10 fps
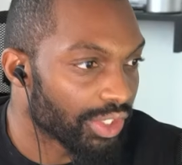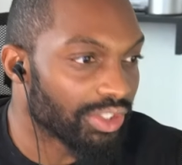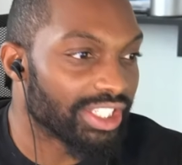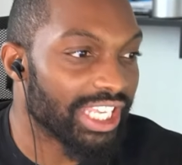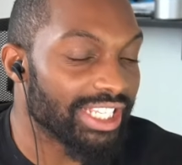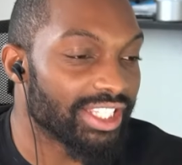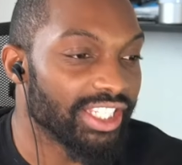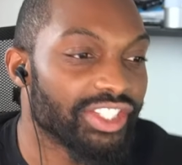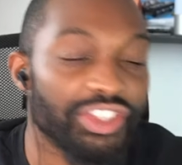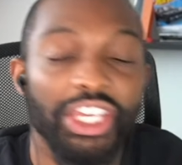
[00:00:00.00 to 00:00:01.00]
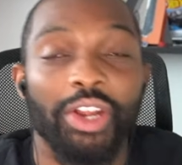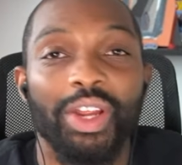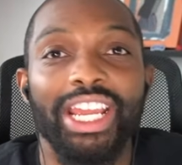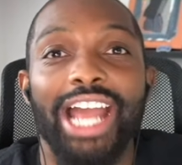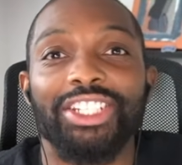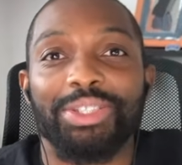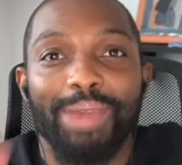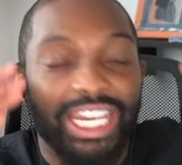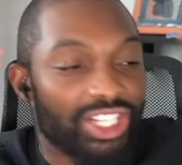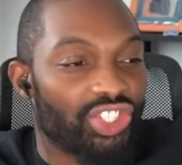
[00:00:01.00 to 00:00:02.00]
to test this theory, I just
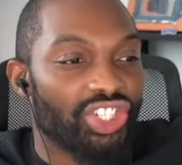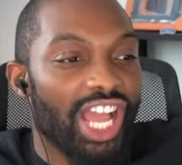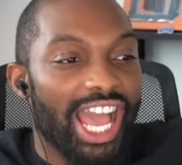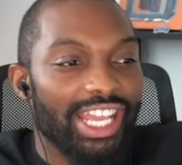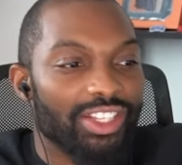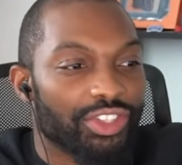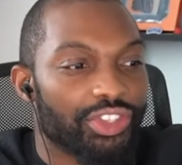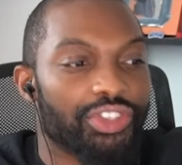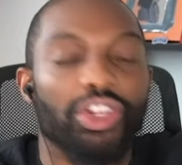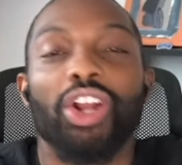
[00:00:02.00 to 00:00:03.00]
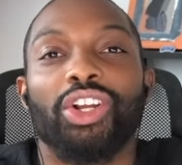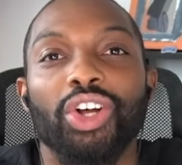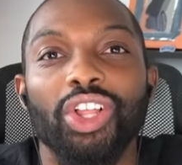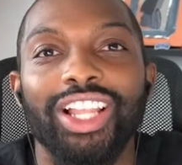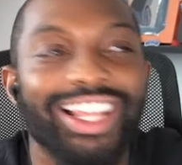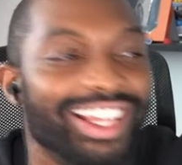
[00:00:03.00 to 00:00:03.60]
made a giant circle